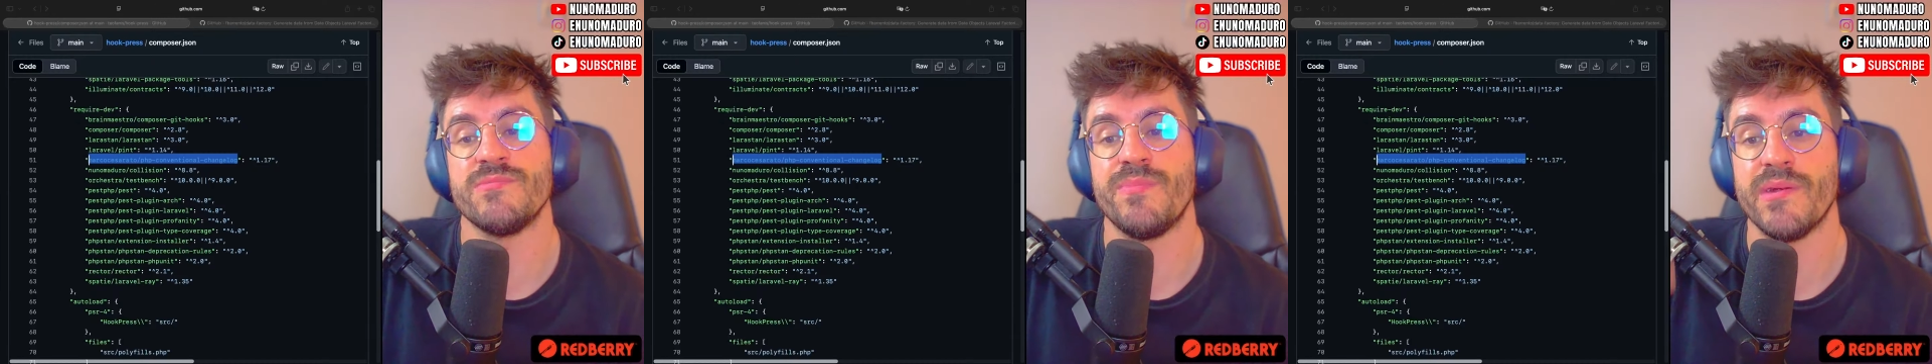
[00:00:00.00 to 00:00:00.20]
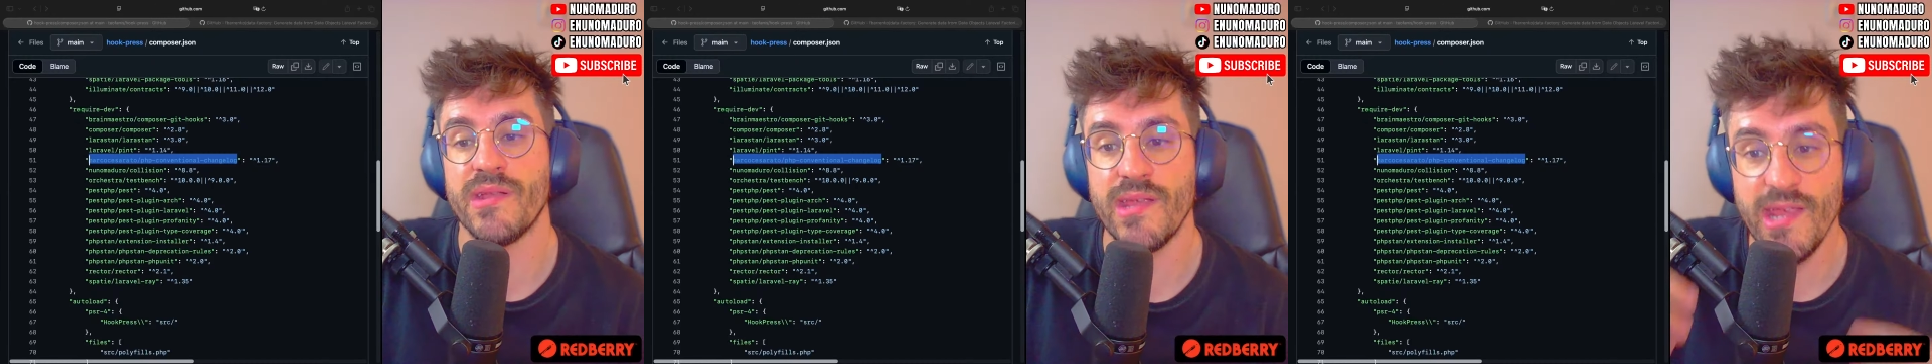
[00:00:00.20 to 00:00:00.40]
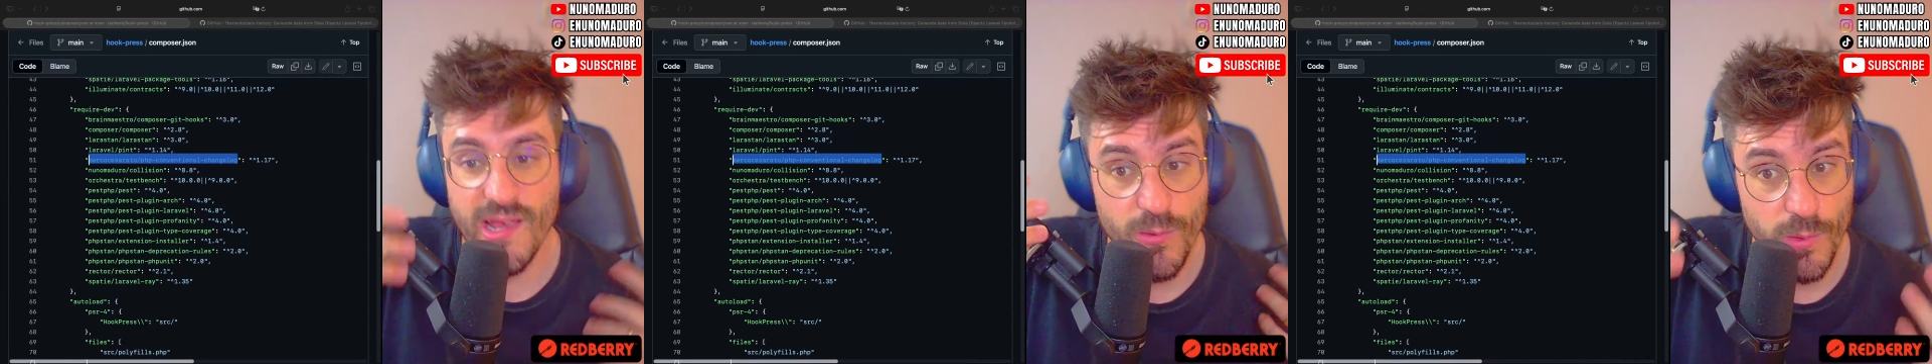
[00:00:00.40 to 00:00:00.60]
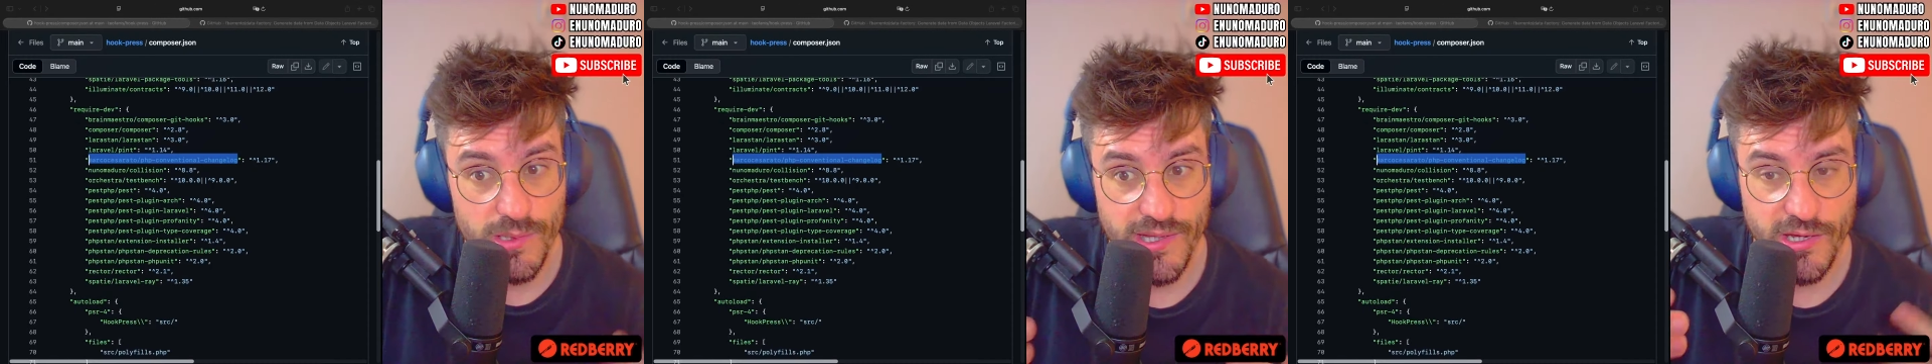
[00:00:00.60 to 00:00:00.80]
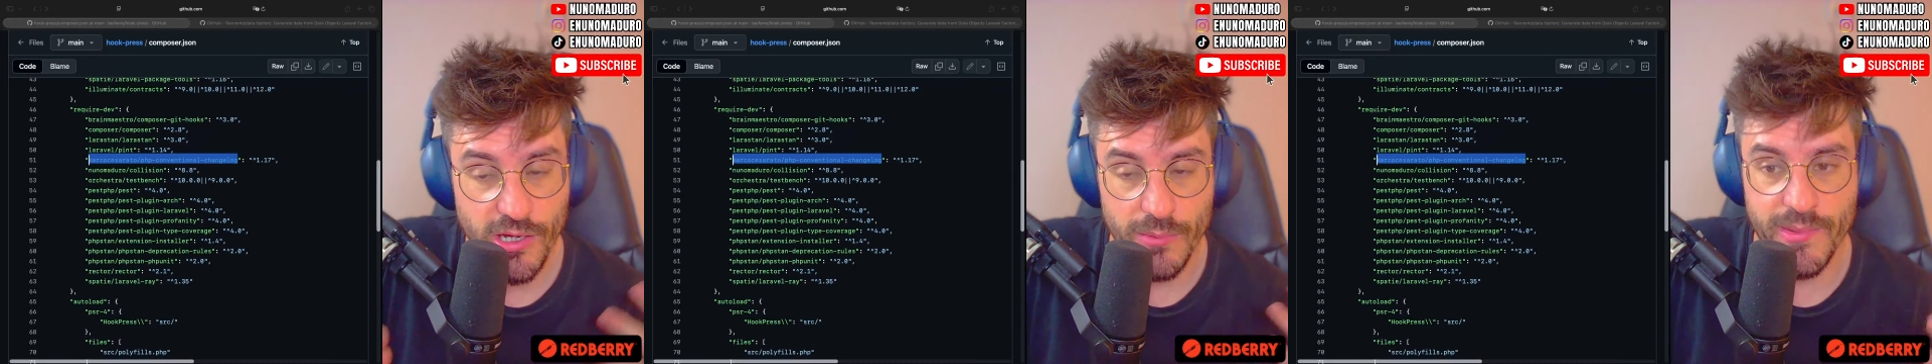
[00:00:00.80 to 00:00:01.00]
but
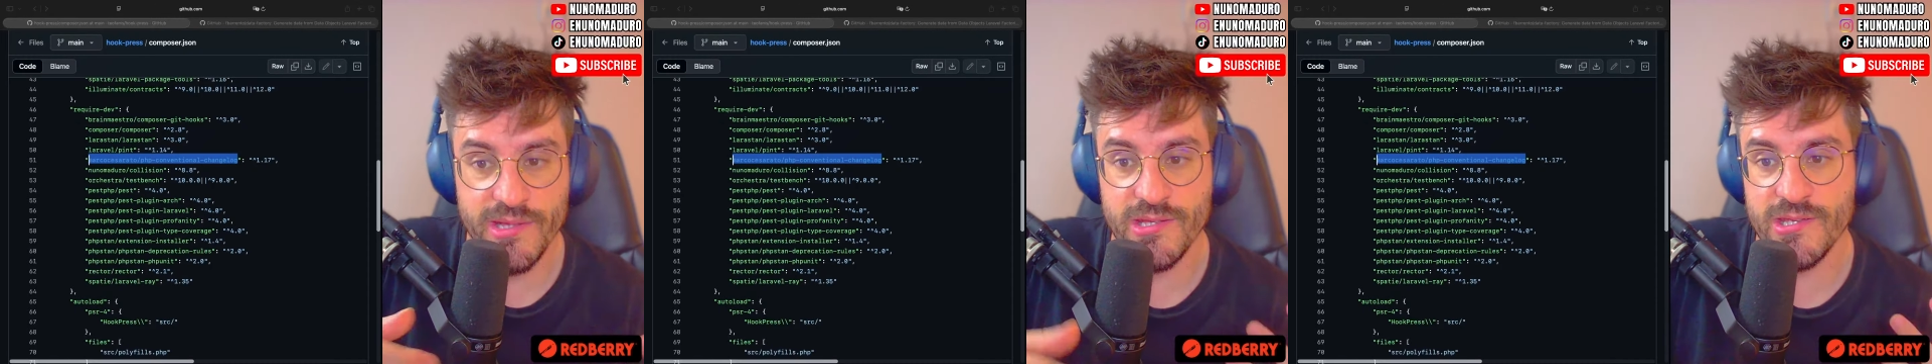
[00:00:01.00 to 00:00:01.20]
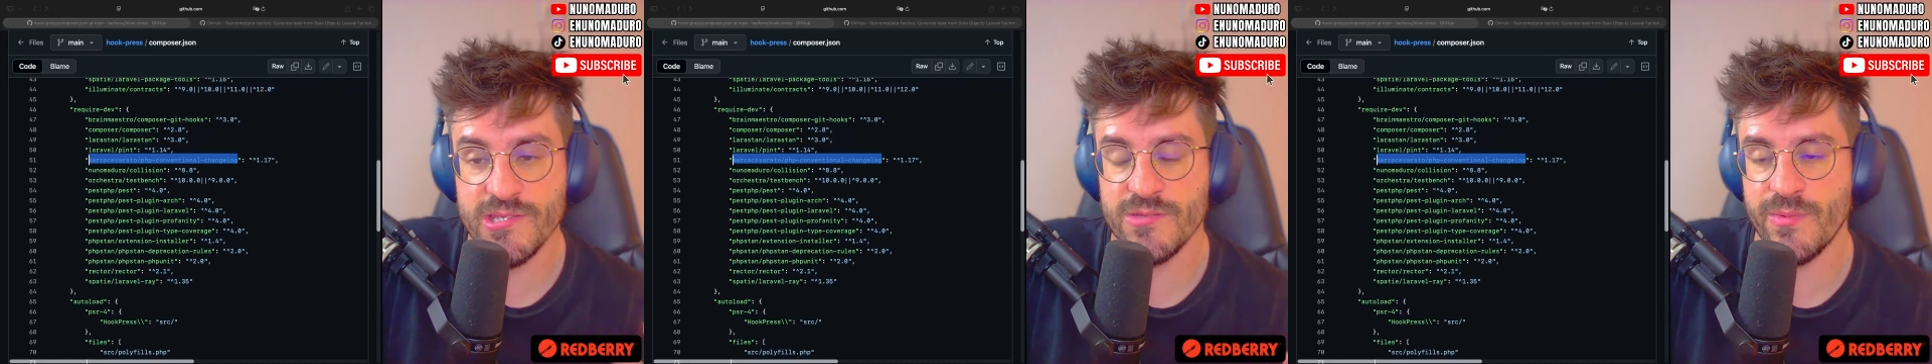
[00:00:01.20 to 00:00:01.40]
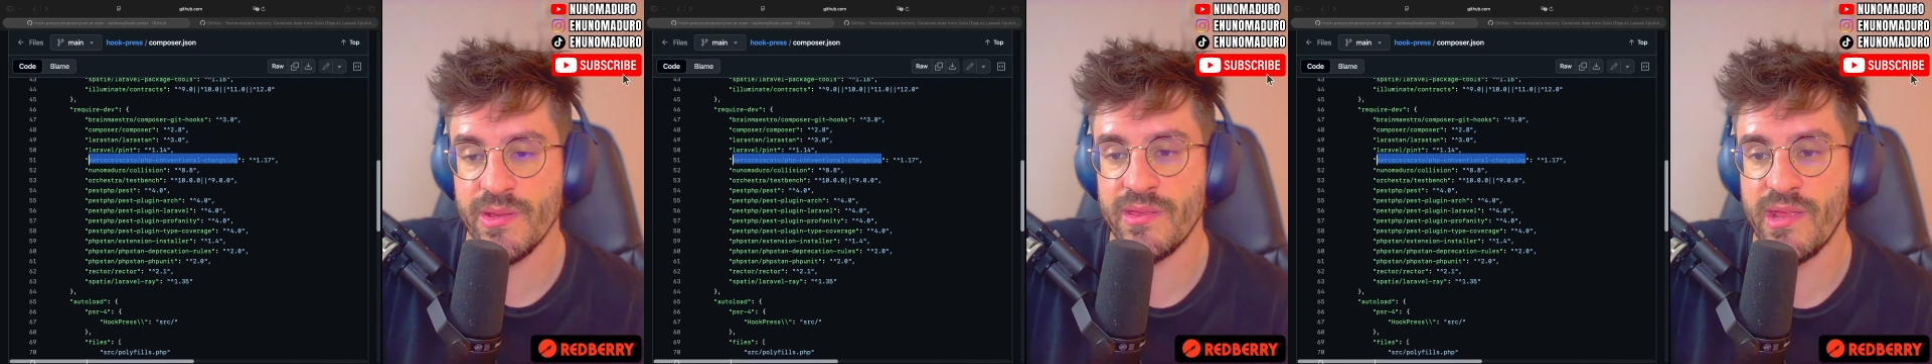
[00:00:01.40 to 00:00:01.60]
equally commit history